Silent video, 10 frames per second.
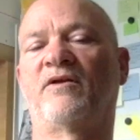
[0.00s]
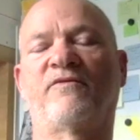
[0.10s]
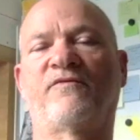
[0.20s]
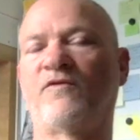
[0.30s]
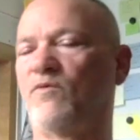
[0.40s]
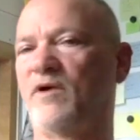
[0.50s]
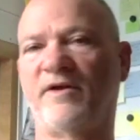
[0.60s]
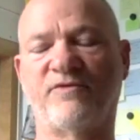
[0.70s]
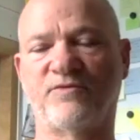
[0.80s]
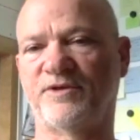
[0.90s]
for
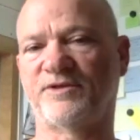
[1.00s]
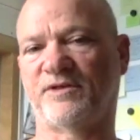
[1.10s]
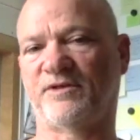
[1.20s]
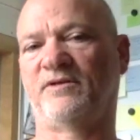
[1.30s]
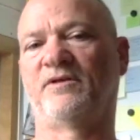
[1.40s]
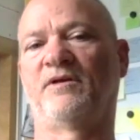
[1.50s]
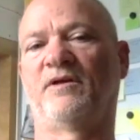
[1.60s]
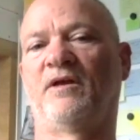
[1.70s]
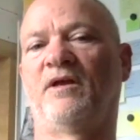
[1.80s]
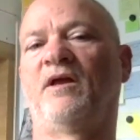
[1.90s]
whatever reason,
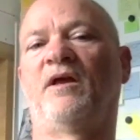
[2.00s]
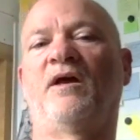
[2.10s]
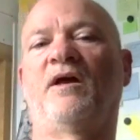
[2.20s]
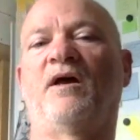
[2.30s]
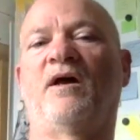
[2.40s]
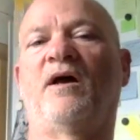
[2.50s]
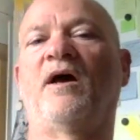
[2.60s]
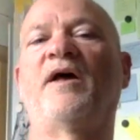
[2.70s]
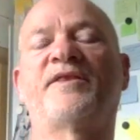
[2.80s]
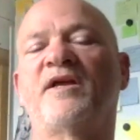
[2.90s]

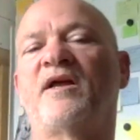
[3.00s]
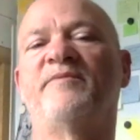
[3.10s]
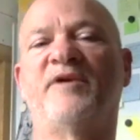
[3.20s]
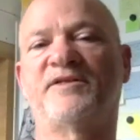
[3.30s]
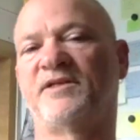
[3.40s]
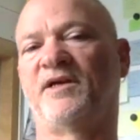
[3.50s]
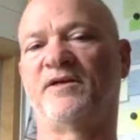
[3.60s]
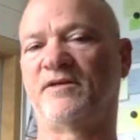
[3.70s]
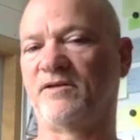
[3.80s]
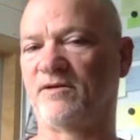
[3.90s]
I think I might
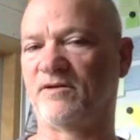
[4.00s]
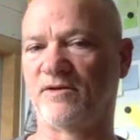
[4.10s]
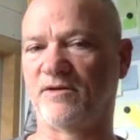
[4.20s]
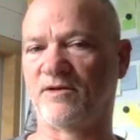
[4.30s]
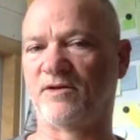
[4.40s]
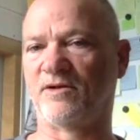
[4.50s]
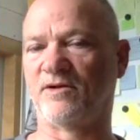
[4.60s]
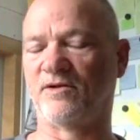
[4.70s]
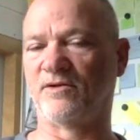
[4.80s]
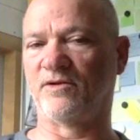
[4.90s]
say,
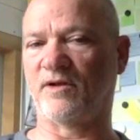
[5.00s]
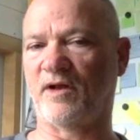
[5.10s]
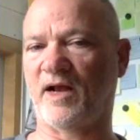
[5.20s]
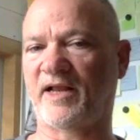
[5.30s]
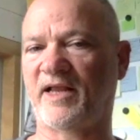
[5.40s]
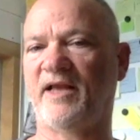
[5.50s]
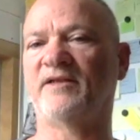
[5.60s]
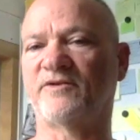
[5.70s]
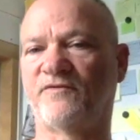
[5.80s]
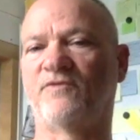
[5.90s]
I
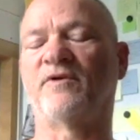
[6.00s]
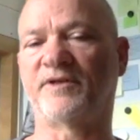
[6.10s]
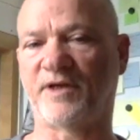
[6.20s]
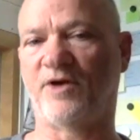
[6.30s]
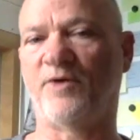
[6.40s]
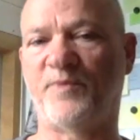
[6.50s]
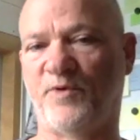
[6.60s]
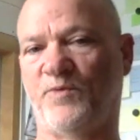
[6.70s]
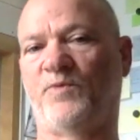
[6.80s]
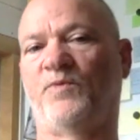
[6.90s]
can't afford to help
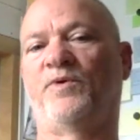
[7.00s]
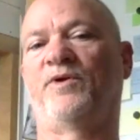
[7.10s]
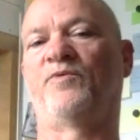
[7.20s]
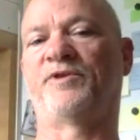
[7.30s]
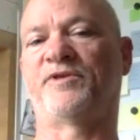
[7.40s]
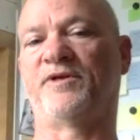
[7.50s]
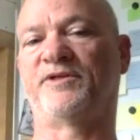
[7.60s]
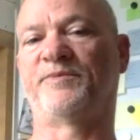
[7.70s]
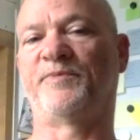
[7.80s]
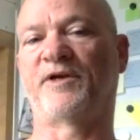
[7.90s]
you with
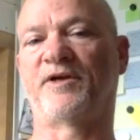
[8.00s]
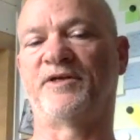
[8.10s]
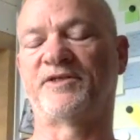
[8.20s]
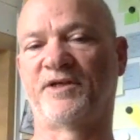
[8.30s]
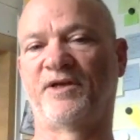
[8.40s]
this because